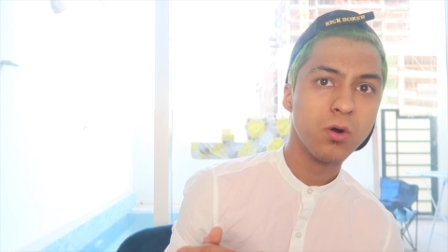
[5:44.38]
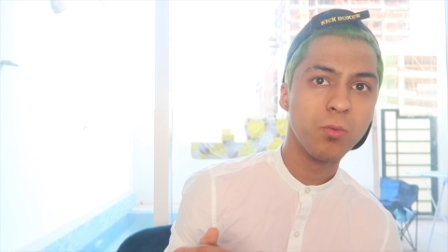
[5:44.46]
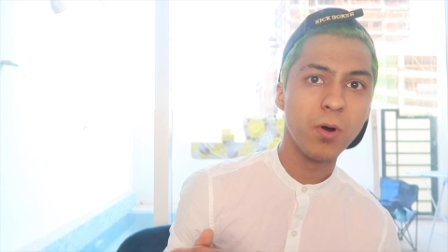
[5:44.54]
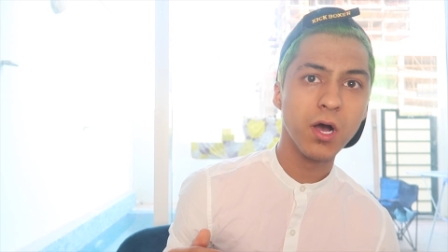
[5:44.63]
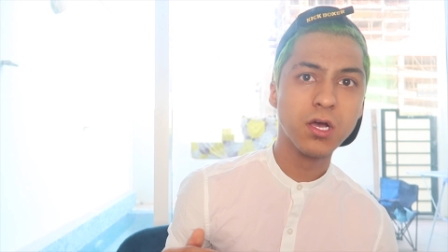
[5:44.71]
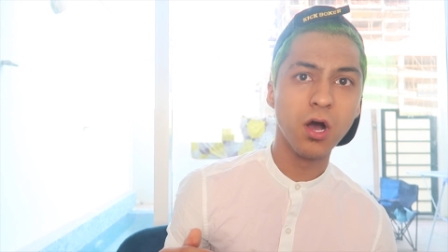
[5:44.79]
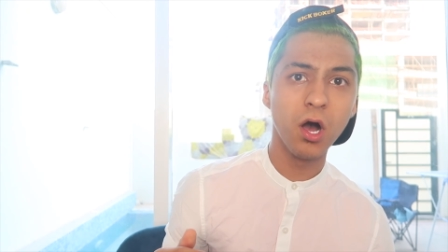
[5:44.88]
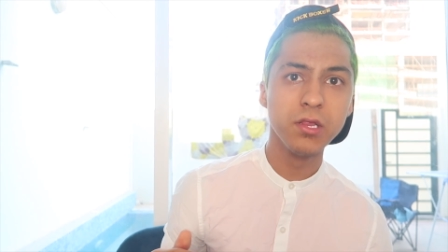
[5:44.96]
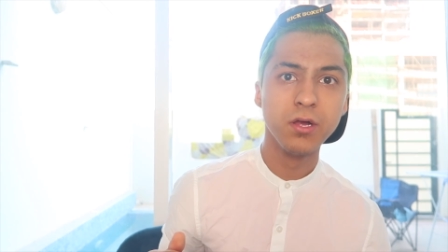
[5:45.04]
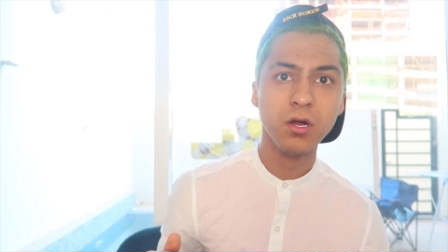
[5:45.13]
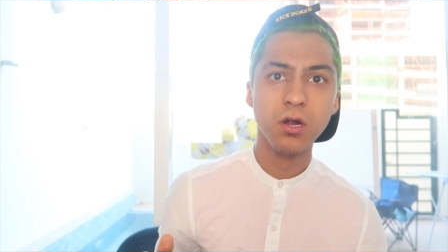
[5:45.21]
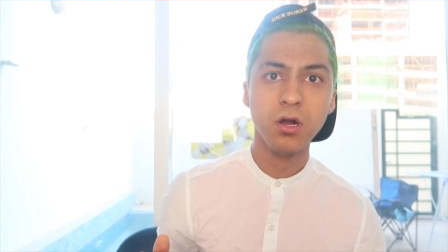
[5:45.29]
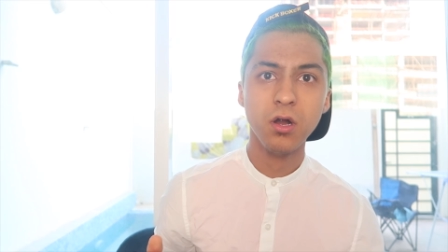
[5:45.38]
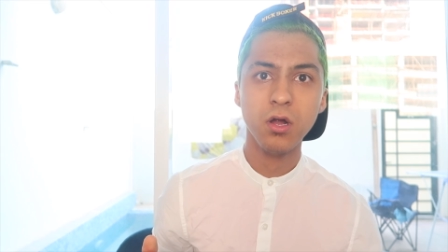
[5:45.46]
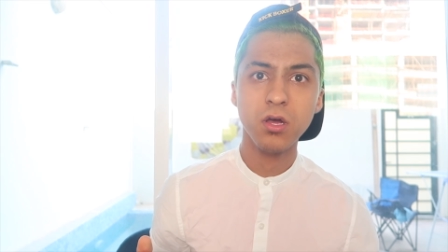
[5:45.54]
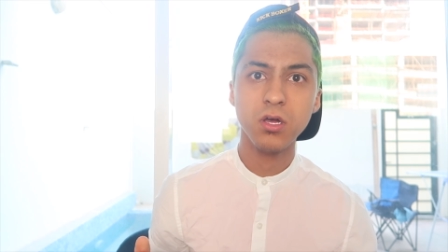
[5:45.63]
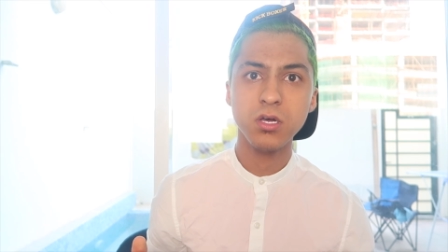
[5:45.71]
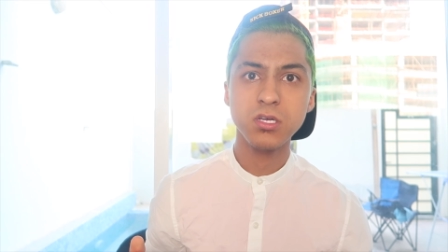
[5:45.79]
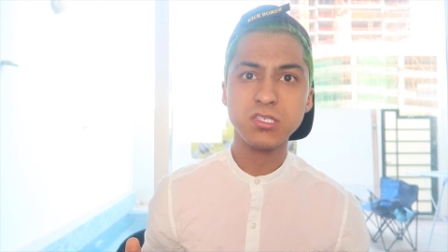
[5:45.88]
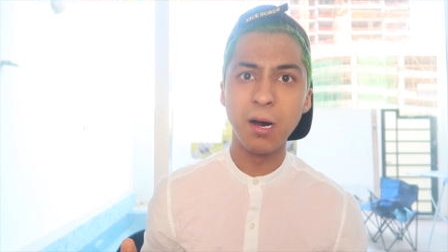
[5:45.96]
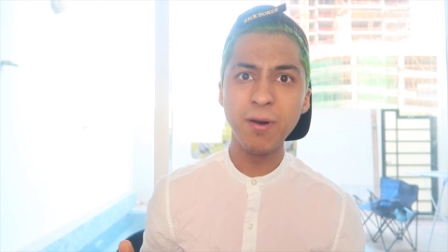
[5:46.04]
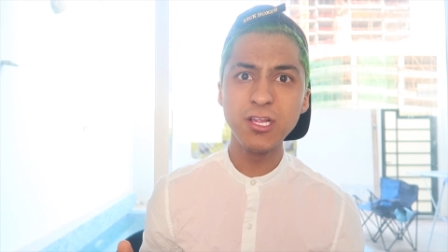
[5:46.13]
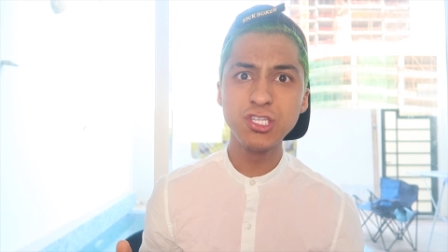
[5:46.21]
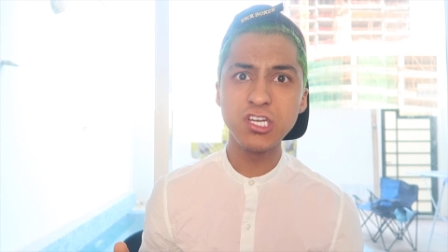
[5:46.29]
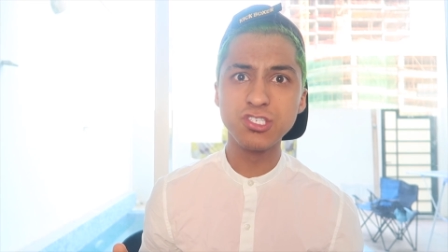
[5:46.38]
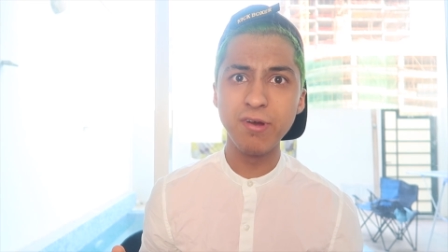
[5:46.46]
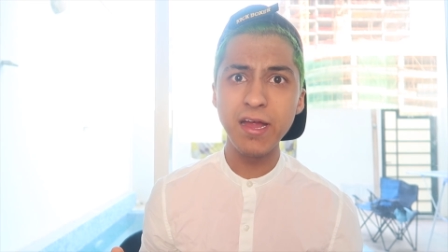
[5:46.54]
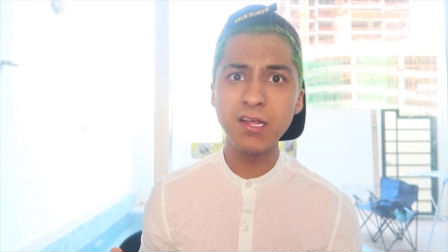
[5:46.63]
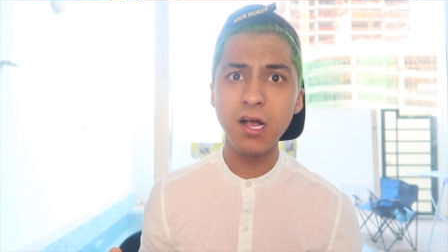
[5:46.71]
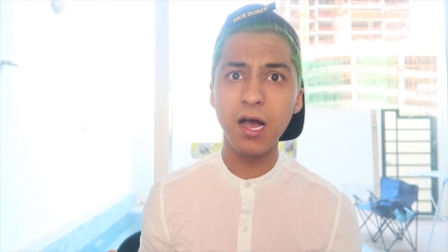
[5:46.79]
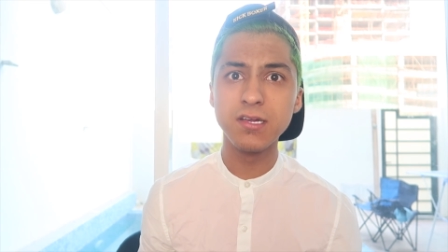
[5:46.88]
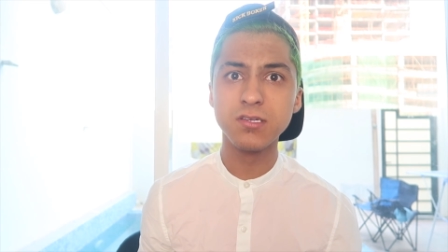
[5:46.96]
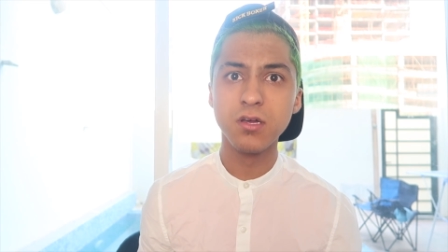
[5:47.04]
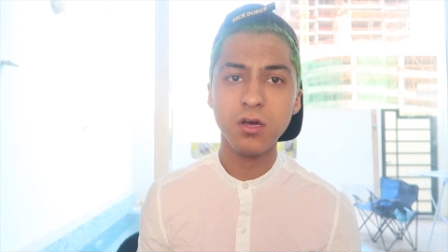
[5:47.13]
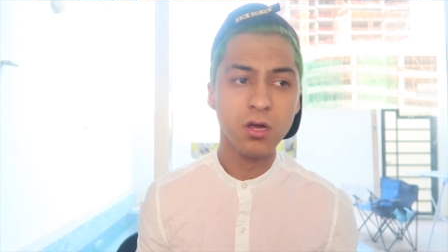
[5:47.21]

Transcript: Oh my God. Someone just ring guys.